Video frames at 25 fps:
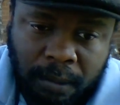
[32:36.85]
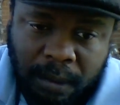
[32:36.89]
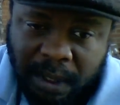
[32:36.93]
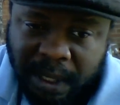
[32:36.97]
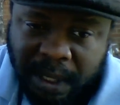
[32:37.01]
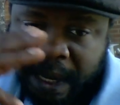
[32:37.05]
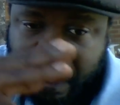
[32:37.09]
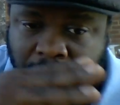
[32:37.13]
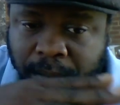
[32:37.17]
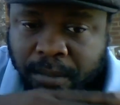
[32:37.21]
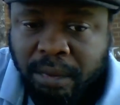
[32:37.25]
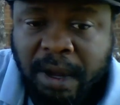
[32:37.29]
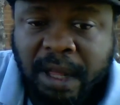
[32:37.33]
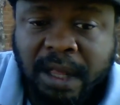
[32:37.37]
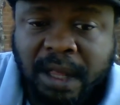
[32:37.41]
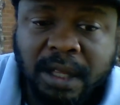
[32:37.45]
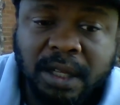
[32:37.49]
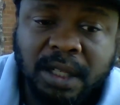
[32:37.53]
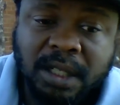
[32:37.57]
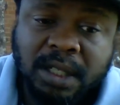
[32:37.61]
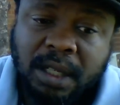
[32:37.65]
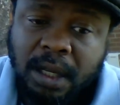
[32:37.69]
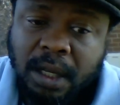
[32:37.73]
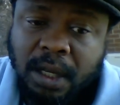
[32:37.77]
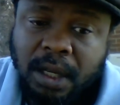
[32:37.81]
that
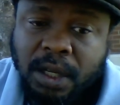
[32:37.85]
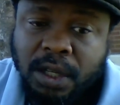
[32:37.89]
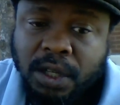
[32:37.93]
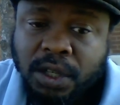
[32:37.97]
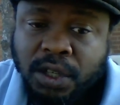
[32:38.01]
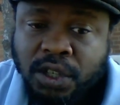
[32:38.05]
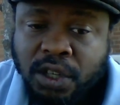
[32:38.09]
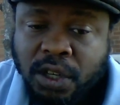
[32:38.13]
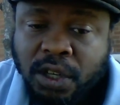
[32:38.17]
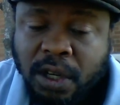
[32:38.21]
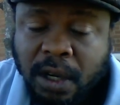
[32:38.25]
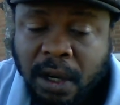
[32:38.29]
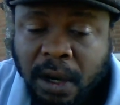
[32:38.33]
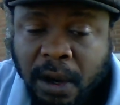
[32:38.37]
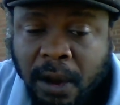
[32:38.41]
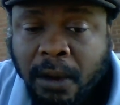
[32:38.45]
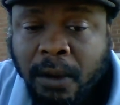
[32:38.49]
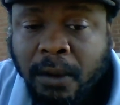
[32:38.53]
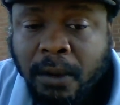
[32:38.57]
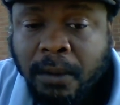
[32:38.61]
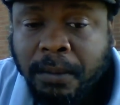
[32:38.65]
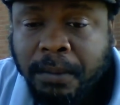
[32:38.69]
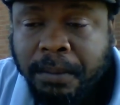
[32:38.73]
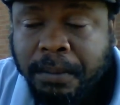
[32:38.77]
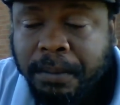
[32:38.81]
brothers,
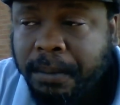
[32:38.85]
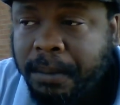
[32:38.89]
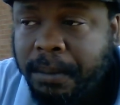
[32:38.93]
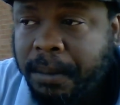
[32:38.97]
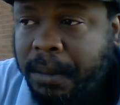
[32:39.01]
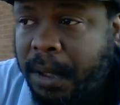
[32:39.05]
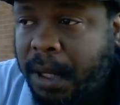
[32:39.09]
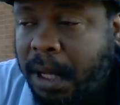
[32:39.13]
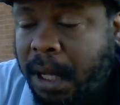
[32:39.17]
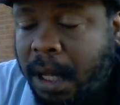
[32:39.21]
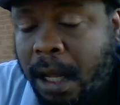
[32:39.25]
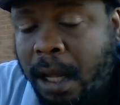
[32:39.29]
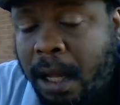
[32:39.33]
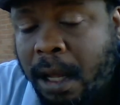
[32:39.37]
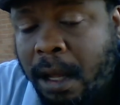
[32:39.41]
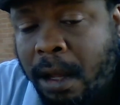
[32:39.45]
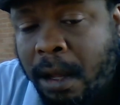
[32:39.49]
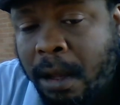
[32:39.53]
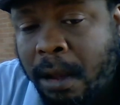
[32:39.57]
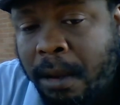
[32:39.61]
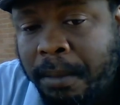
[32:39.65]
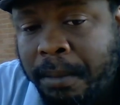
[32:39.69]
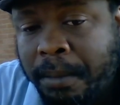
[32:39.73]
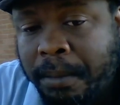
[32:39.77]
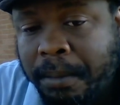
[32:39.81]
shalom.
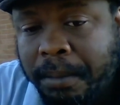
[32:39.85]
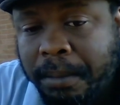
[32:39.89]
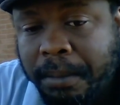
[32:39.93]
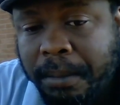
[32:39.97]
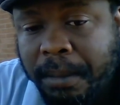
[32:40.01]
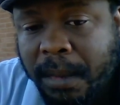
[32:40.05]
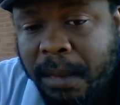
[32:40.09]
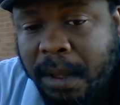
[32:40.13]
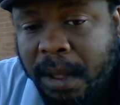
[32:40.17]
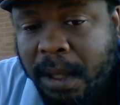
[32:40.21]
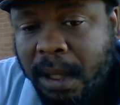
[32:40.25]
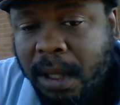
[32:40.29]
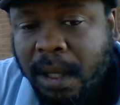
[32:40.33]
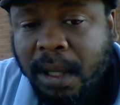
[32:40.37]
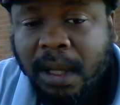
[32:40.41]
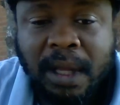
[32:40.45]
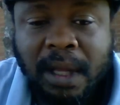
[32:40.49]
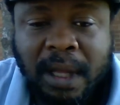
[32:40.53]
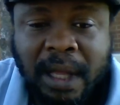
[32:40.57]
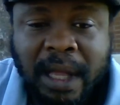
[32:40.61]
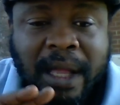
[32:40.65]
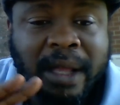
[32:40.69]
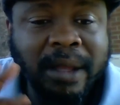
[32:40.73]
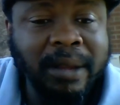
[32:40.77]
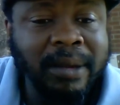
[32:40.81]
Um,
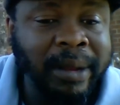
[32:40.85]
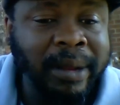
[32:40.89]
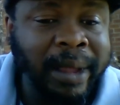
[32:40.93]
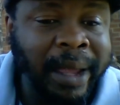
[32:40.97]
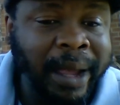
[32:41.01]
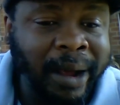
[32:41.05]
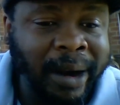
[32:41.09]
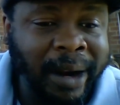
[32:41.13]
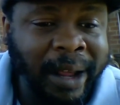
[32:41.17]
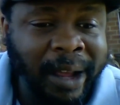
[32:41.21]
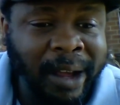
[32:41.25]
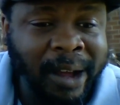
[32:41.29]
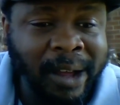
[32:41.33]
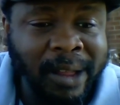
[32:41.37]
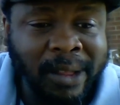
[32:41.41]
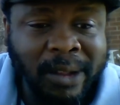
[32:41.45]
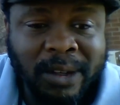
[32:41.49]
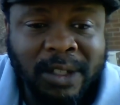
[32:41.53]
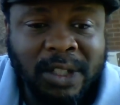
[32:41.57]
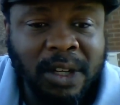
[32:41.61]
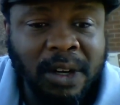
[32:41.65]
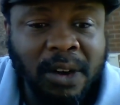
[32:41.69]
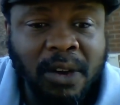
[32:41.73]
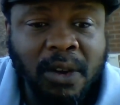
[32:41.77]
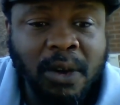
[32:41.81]
Now that other
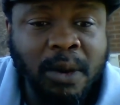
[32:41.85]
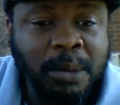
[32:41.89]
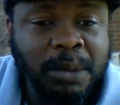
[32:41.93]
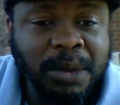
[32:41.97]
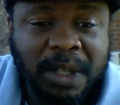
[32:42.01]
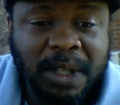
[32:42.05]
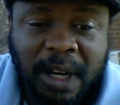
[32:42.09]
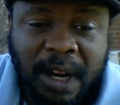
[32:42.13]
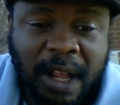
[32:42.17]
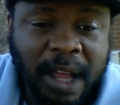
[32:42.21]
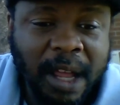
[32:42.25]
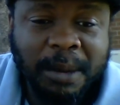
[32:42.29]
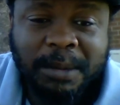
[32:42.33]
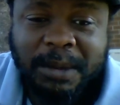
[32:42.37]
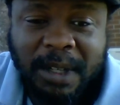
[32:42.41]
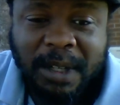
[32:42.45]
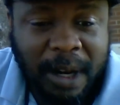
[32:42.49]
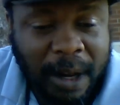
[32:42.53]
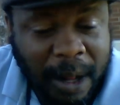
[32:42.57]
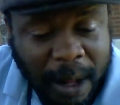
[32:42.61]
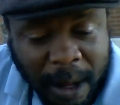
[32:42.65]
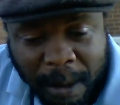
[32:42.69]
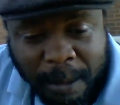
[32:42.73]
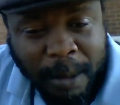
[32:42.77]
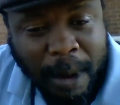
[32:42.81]
shalom, shalom,
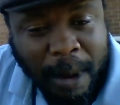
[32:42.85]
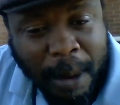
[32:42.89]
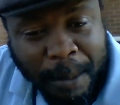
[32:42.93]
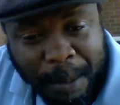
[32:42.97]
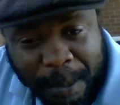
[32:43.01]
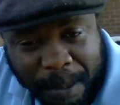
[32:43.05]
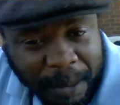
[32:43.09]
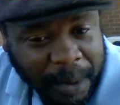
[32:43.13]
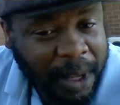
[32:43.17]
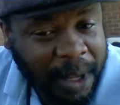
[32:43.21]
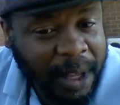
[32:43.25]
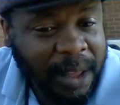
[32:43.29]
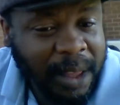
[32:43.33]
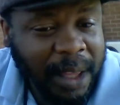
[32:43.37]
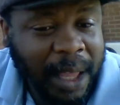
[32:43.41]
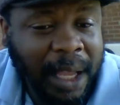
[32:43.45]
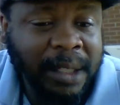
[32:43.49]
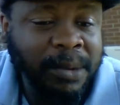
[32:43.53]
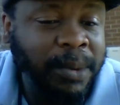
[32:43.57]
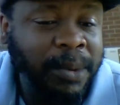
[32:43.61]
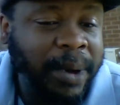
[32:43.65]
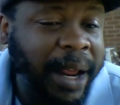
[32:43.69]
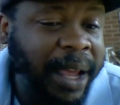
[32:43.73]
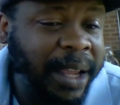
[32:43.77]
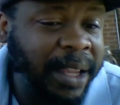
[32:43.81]
shalom,
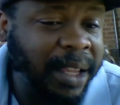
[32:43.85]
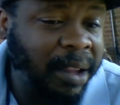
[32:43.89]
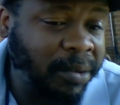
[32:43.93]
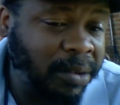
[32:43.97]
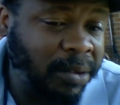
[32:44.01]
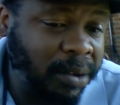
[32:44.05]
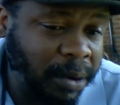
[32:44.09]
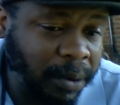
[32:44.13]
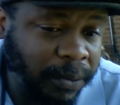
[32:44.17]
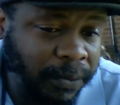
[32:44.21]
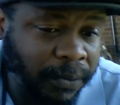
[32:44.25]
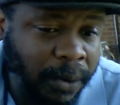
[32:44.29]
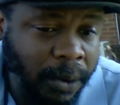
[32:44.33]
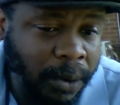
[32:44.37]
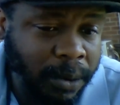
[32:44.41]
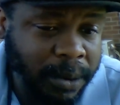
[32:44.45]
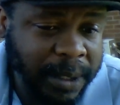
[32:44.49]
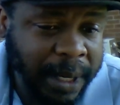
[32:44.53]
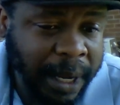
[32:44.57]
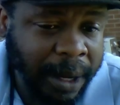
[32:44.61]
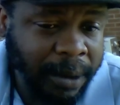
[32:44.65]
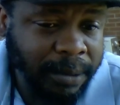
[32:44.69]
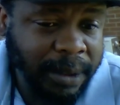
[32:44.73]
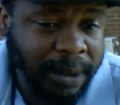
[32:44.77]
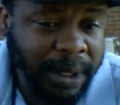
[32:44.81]
that's what I give to the
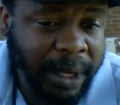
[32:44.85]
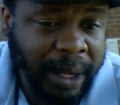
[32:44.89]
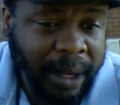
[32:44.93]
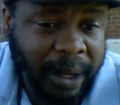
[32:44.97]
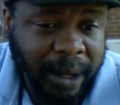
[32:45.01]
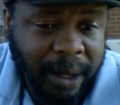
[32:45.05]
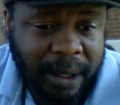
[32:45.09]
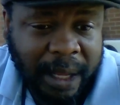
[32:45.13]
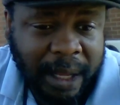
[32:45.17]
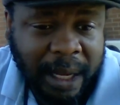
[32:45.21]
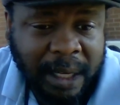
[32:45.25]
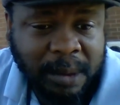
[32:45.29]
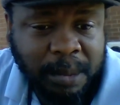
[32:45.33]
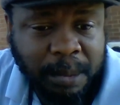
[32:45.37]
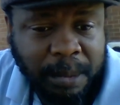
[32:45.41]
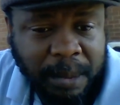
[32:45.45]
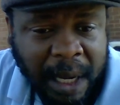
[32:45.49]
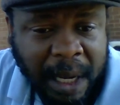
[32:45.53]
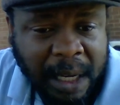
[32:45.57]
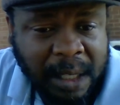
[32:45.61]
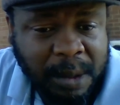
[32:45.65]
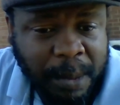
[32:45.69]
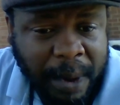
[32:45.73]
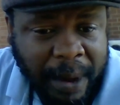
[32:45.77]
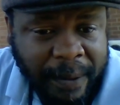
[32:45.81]
folks out there.
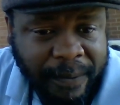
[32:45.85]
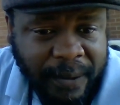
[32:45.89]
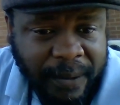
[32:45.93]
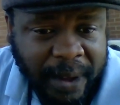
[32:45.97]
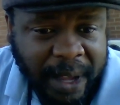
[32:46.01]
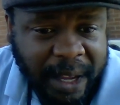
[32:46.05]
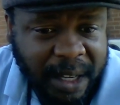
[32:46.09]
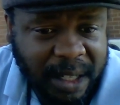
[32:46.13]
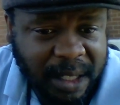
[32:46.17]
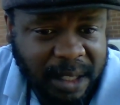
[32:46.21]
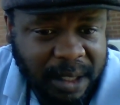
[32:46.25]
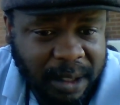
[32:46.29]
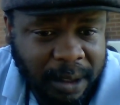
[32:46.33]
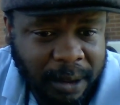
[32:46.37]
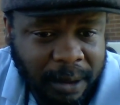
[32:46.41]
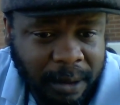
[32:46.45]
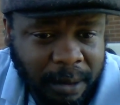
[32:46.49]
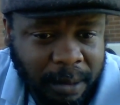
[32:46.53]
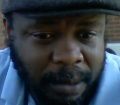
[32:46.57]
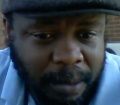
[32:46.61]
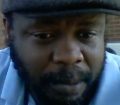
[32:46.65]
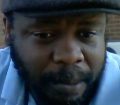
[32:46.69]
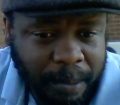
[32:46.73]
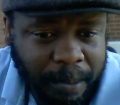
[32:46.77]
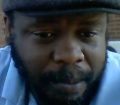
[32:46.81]
That's my face
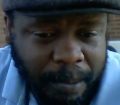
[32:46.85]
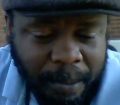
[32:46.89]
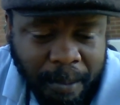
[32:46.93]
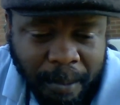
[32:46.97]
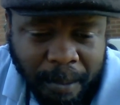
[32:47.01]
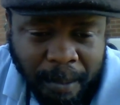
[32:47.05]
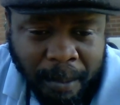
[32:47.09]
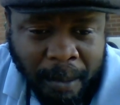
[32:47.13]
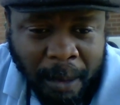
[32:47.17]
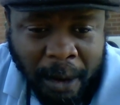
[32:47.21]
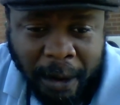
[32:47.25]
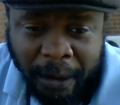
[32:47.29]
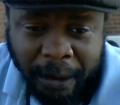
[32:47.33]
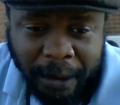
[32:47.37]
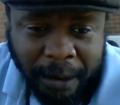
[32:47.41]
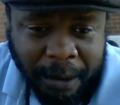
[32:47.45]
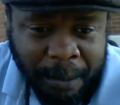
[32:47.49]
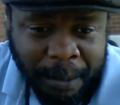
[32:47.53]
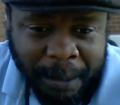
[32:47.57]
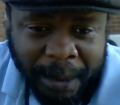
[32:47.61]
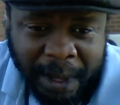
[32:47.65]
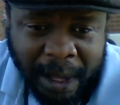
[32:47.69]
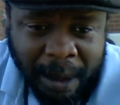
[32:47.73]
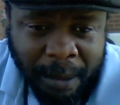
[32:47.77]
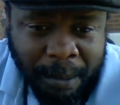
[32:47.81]
little marker,
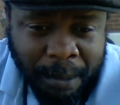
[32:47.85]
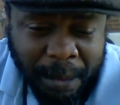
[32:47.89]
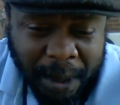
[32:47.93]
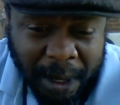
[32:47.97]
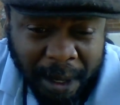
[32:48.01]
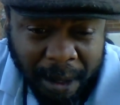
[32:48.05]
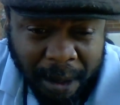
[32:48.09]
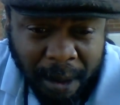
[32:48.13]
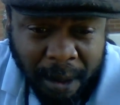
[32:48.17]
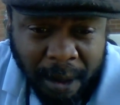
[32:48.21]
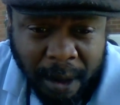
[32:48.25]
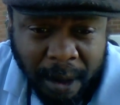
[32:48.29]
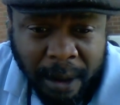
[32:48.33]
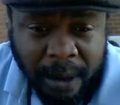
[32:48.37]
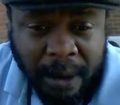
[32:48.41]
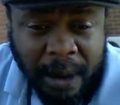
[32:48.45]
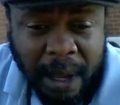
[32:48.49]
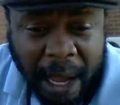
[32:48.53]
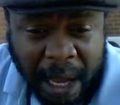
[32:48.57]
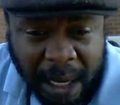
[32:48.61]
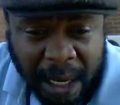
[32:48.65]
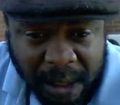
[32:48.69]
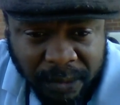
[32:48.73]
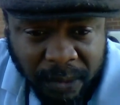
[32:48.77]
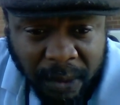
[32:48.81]
man. But
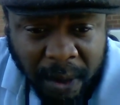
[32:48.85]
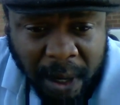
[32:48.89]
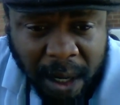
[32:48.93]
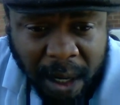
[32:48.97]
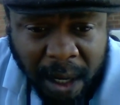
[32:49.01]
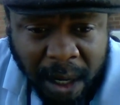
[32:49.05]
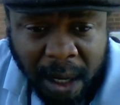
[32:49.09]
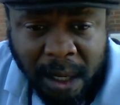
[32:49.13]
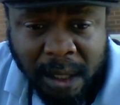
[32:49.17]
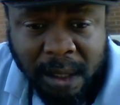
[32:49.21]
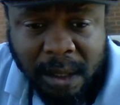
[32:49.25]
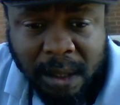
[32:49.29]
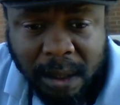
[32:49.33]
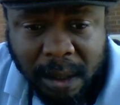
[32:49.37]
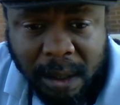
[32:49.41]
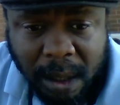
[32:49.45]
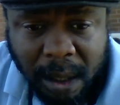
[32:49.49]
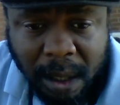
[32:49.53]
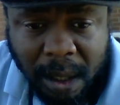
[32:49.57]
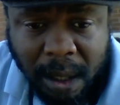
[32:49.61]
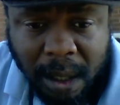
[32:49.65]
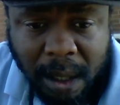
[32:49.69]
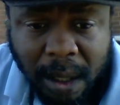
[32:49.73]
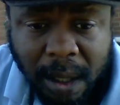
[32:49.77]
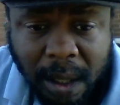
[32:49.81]
as for us,
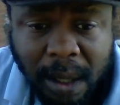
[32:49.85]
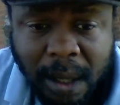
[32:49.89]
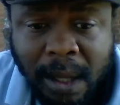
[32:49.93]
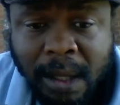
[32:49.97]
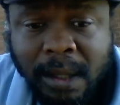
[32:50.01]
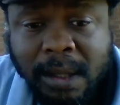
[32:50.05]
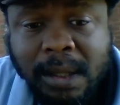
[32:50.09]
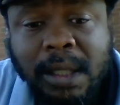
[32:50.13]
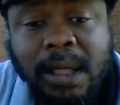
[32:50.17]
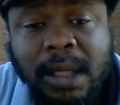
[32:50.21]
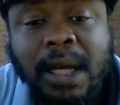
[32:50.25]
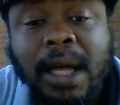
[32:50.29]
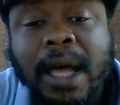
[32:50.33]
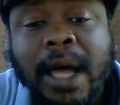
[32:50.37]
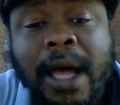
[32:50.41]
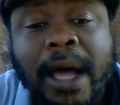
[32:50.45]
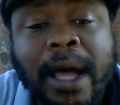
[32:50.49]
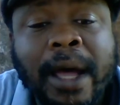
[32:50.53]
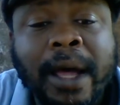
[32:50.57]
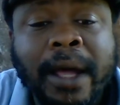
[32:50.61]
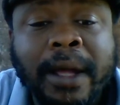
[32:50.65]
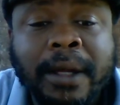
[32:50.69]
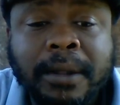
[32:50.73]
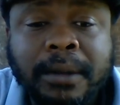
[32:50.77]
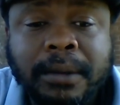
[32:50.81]
it's a
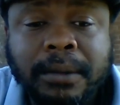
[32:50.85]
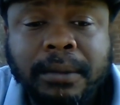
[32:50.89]
cod,